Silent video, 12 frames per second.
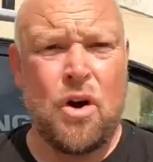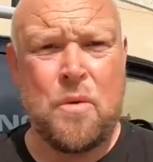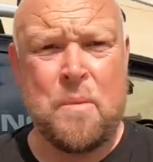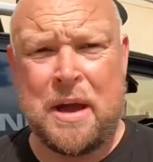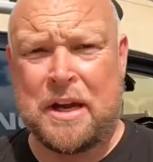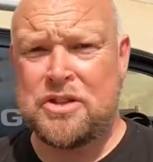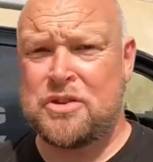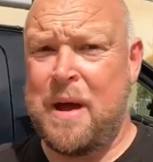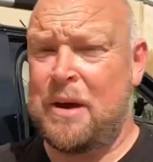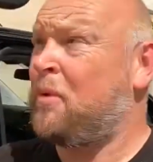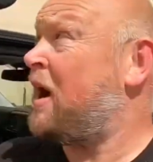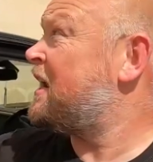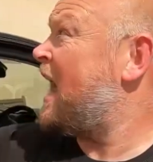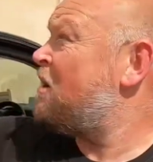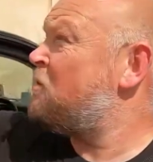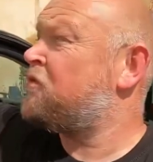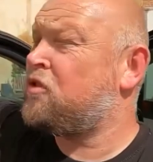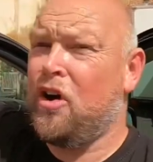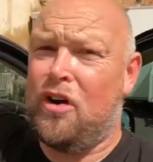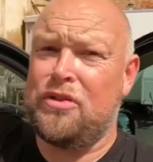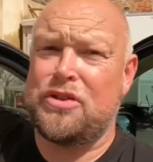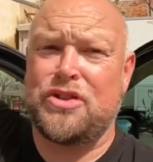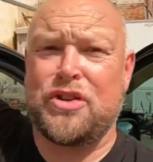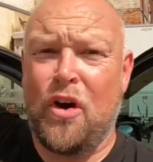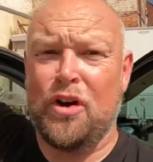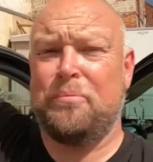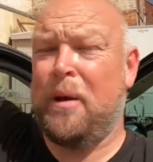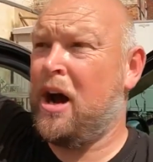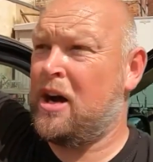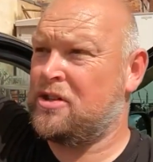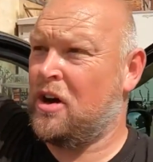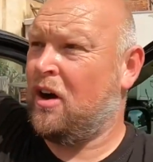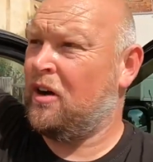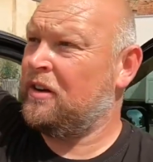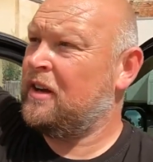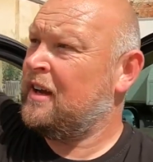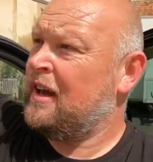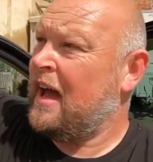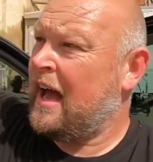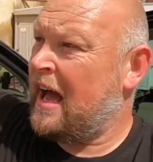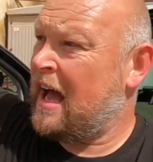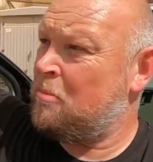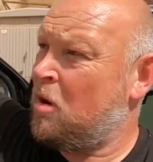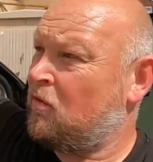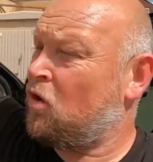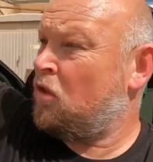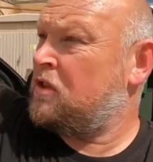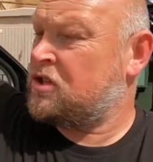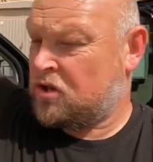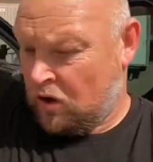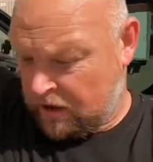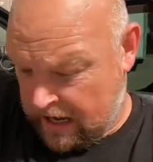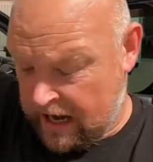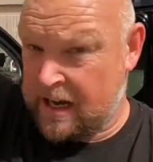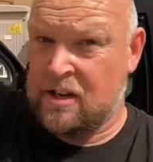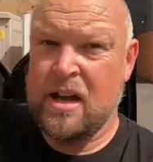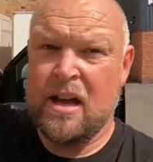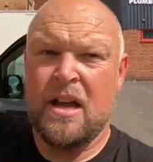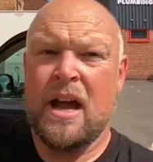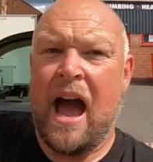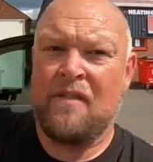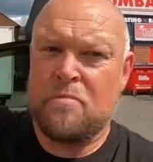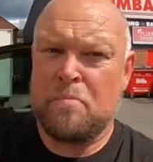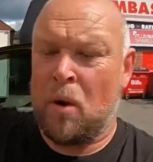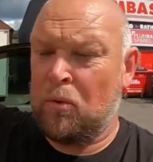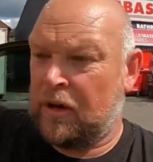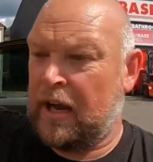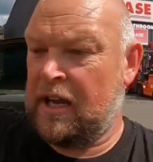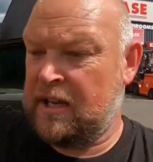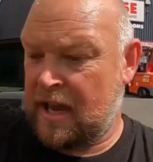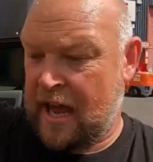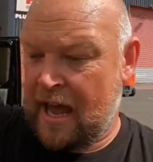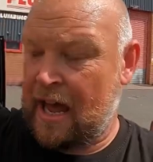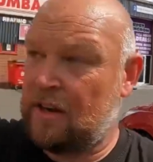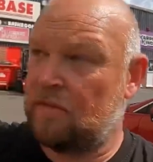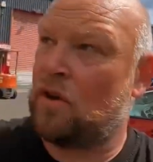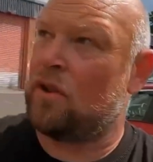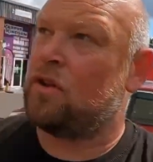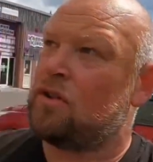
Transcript: Right, we're making some headway now. We've got the side bars on. I've got this side in, haven't bolted it in yet, and I've got